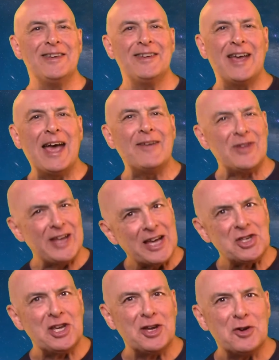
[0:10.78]

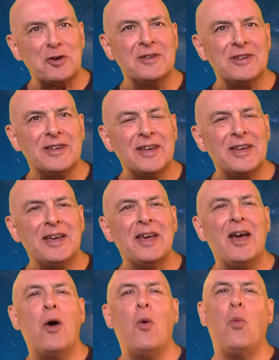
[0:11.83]
Avinash here.
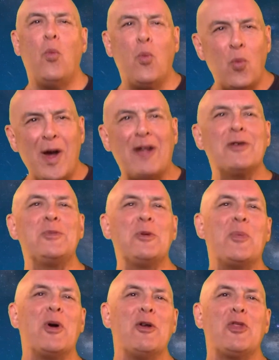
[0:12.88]
Welcome
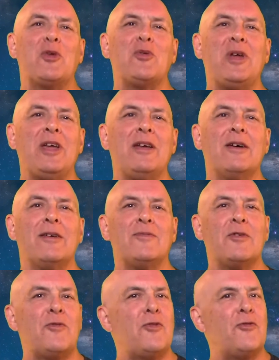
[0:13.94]
to part 3 of
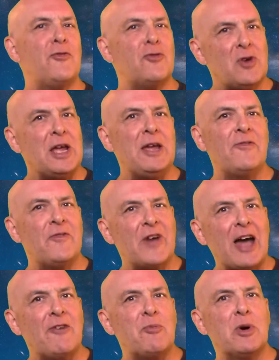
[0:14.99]
the free
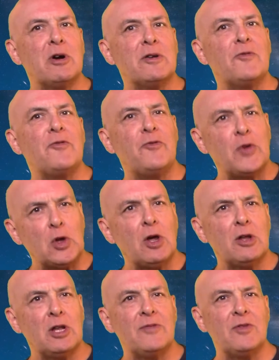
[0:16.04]
5-part
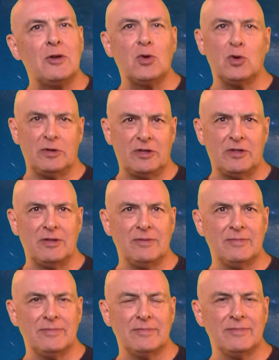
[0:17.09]
full-on living course.
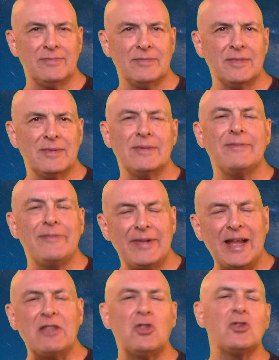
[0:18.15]

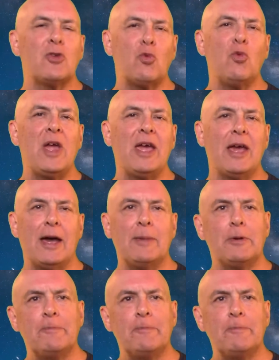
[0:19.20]
Let's just recap.